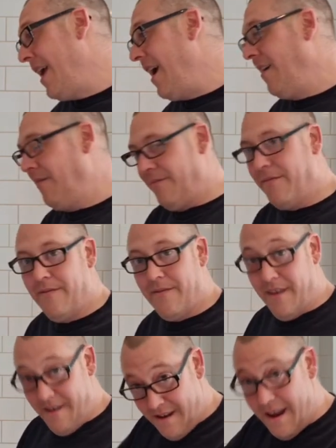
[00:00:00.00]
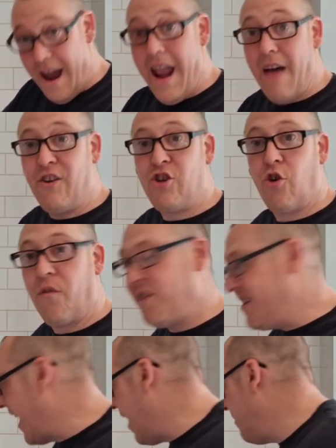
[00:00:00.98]
here and have a
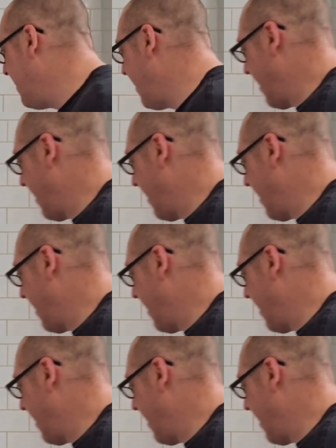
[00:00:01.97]
shuffle at